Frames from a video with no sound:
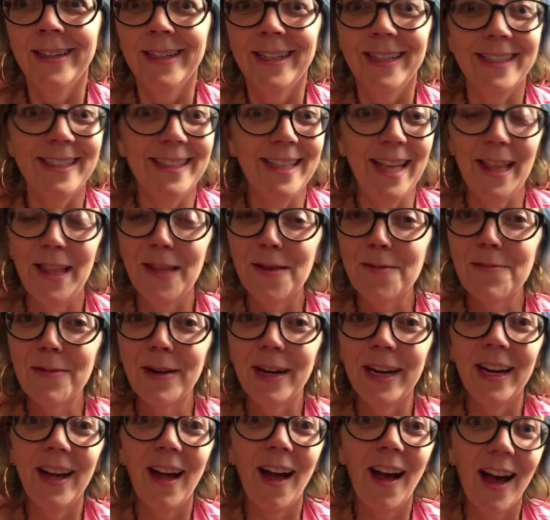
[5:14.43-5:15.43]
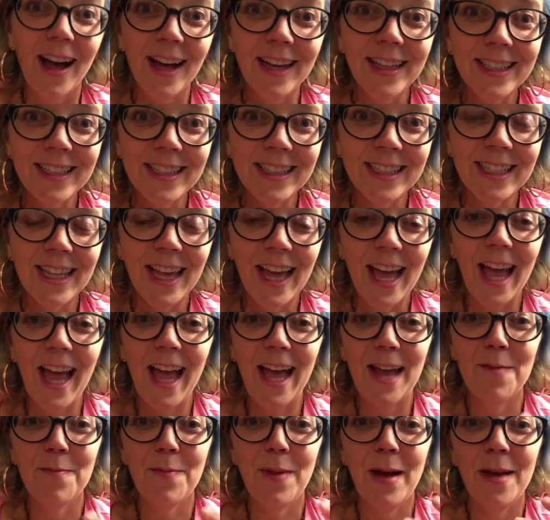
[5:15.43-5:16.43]
celebrate us,
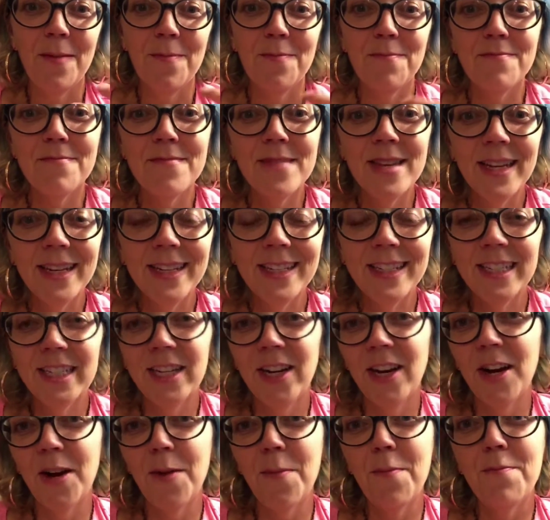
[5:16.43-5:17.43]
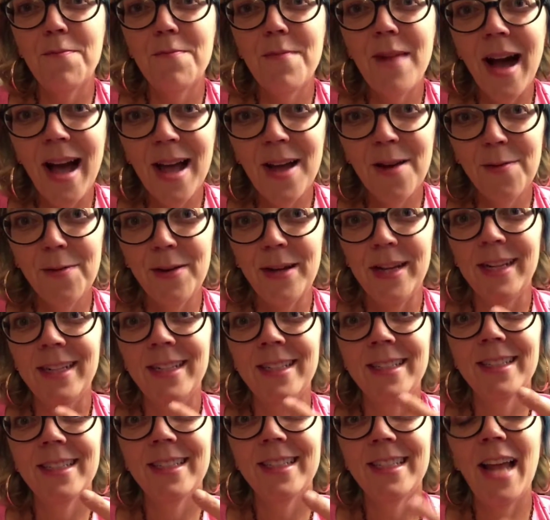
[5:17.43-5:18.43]
and by me sharing my
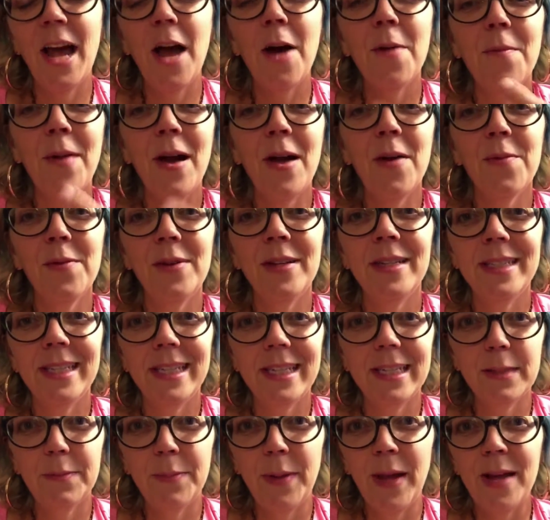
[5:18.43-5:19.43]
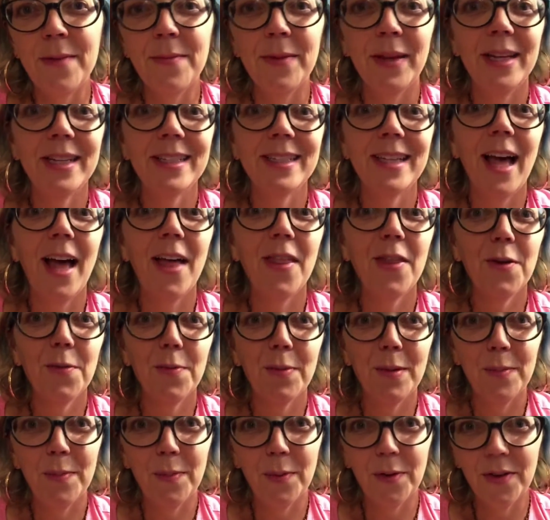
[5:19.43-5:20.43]
wins, now my wins expand because other
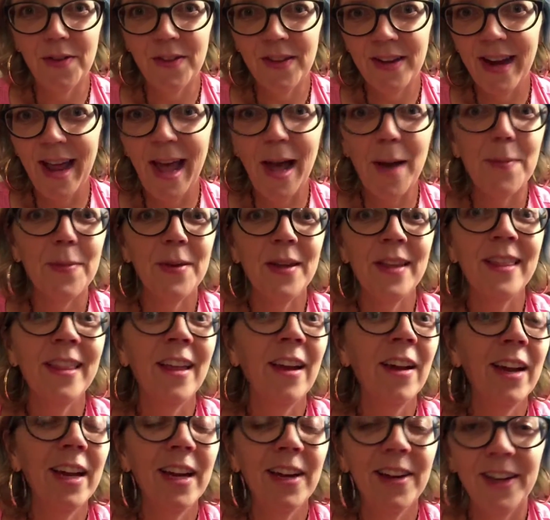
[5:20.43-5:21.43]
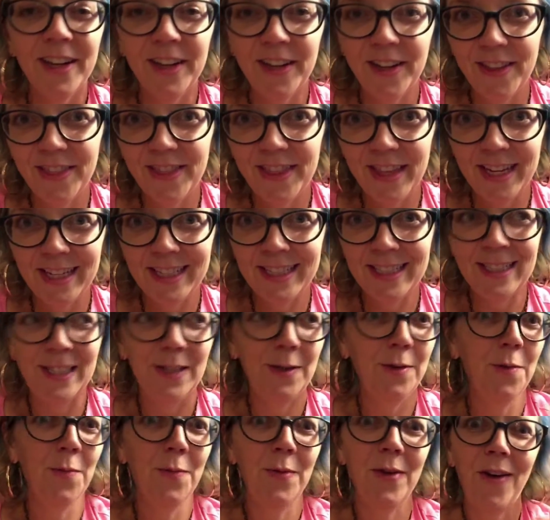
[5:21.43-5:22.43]
people are then happy and they're hearing good things too,
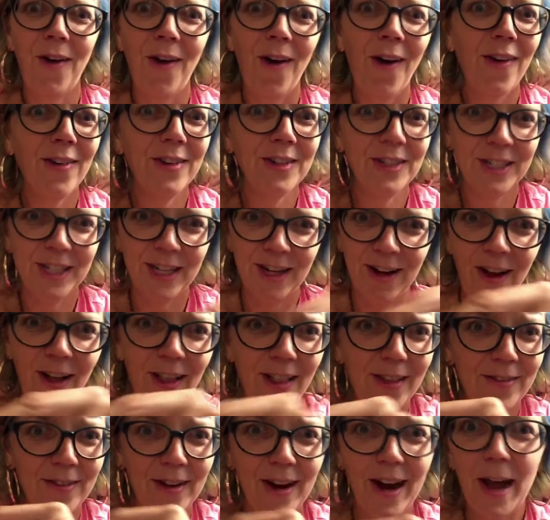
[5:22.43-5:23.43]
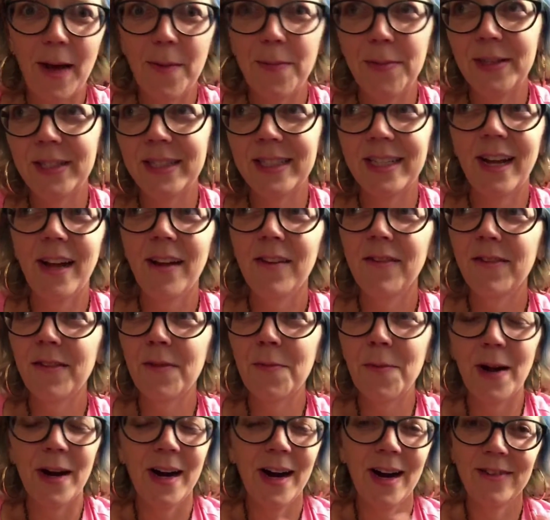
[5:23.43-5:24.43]
and we all share all of our happy stuff. No
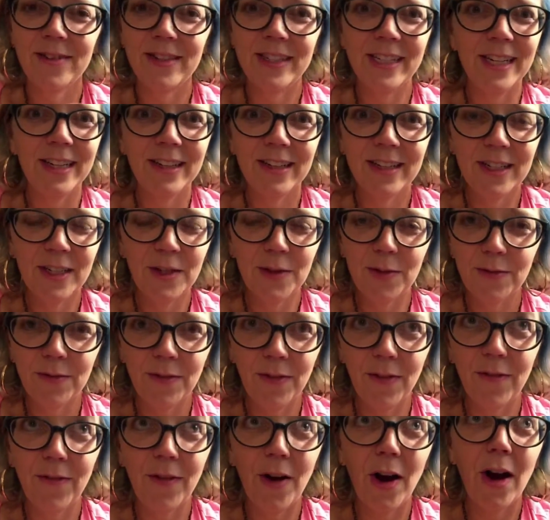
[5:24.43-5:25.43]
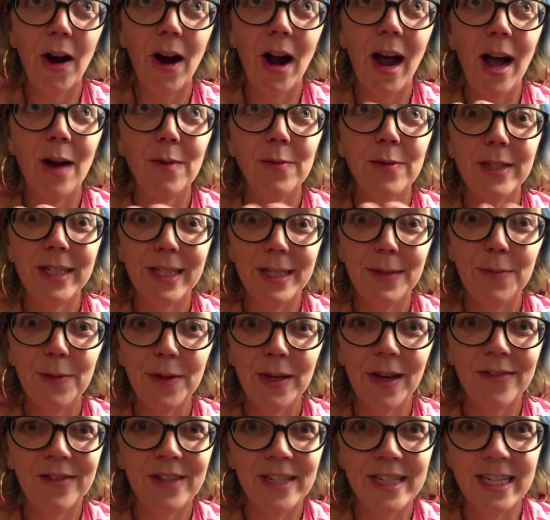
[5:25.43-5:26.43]
matter how deep
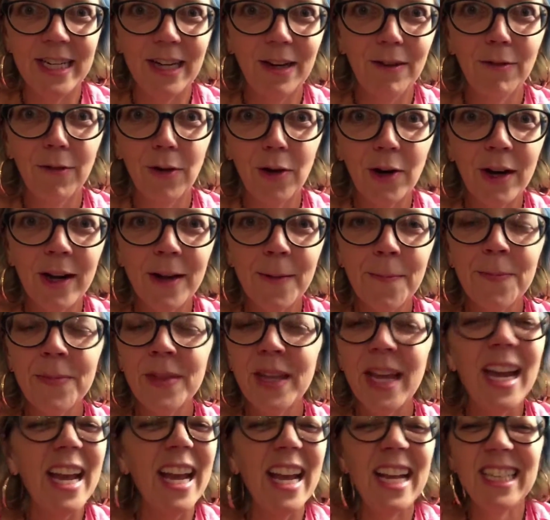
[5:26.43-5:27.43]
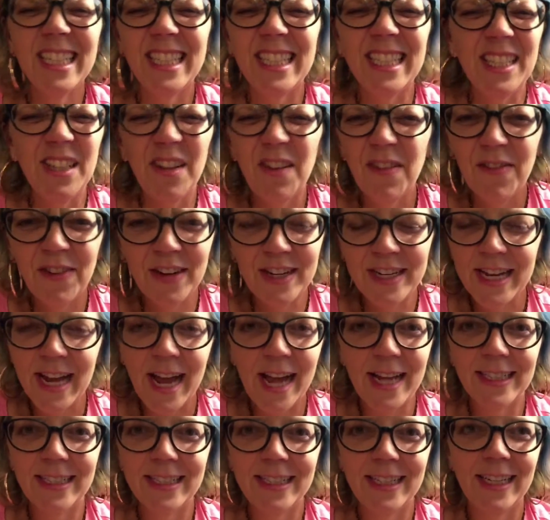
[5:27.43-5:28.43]
you have to dig for it, it's still
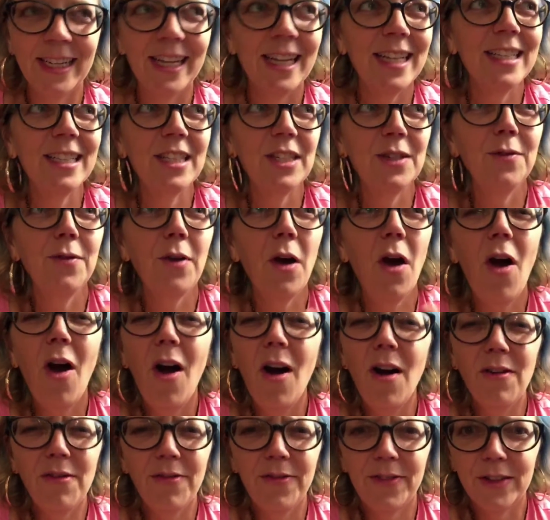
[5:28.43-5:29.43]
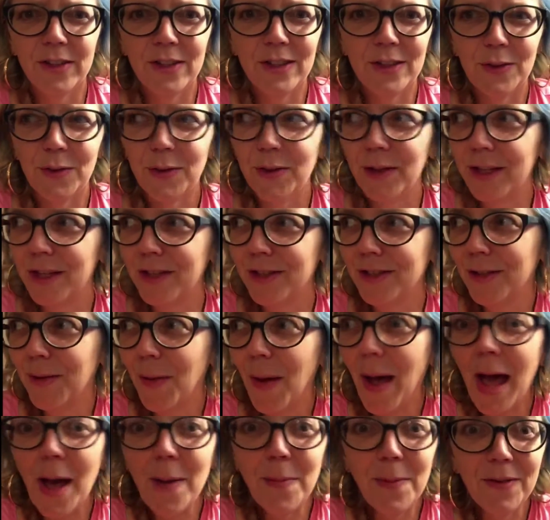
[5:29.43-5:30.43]
fantastic. You all feel so good. You're so
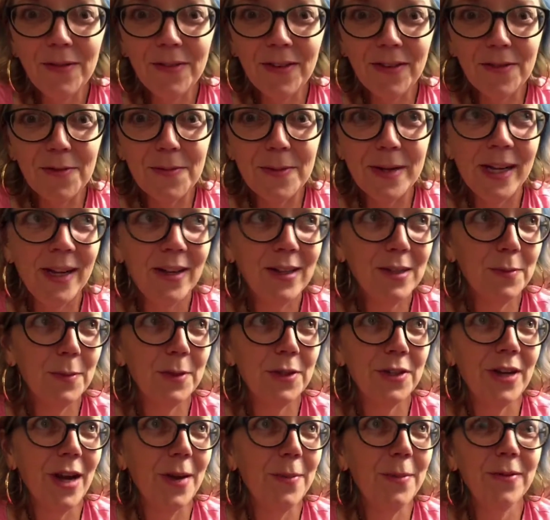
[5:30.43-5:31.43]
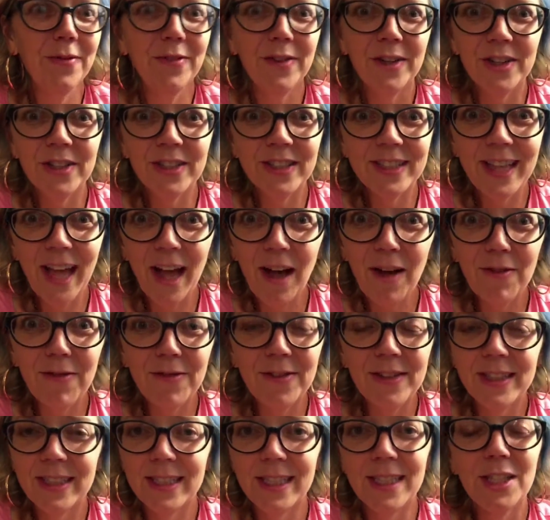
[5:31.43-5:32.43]
happy for everybody else, plus you're happy for yourself.
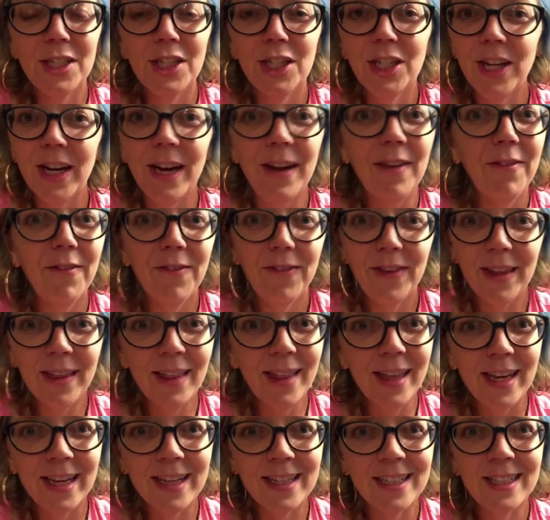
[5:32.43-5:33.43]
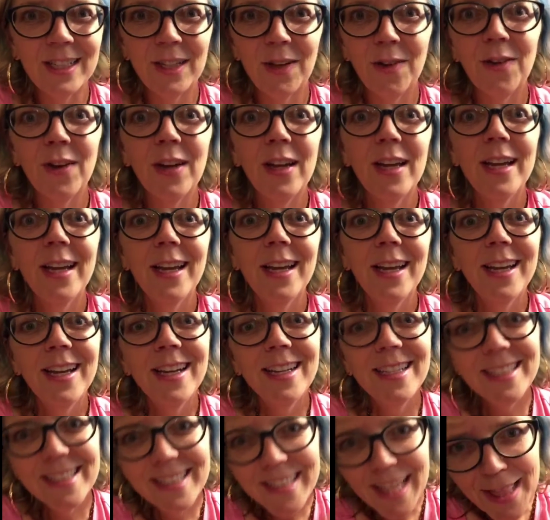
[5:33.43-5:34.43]
It's such a great feeling. So
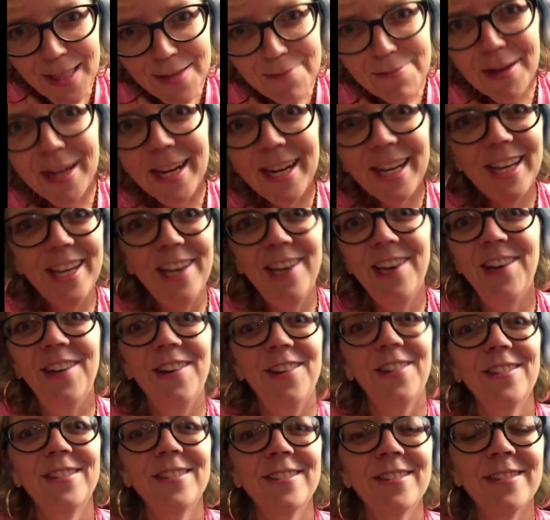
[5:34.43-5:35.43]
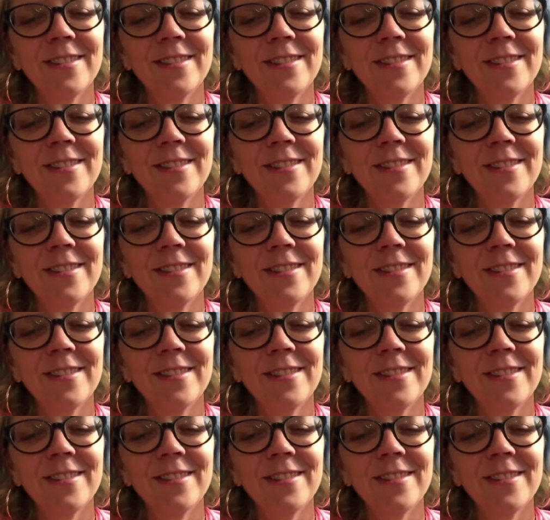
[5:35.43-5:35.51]
celebrate you.